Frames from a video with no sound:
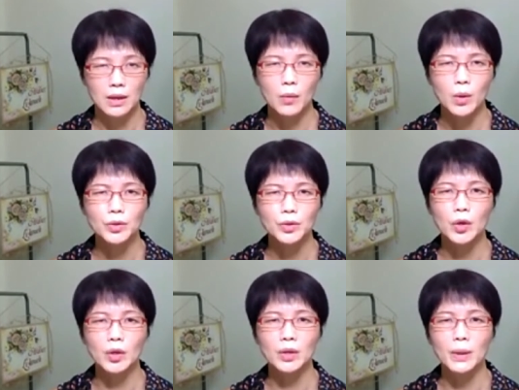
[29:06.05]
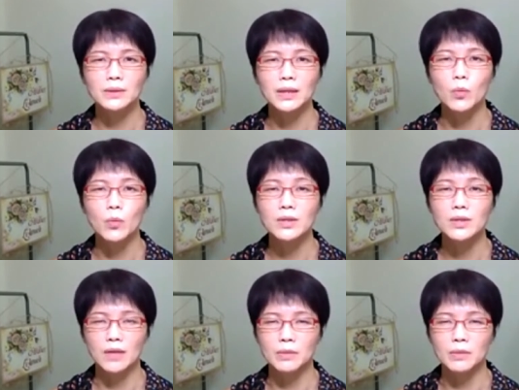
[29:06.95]
I want to call upon
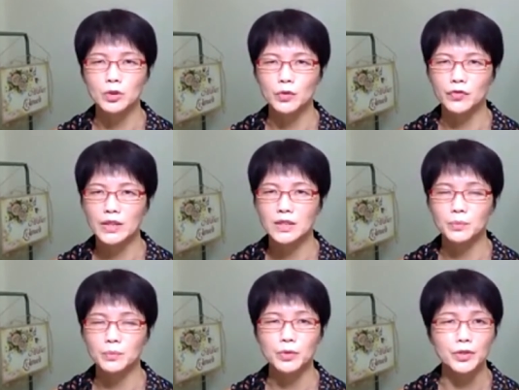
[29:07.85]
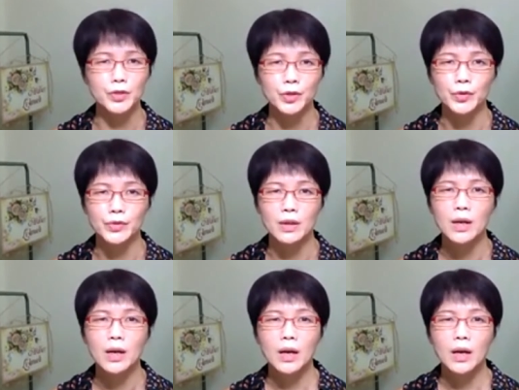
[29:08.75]
Taiwan's government to face up to the truth,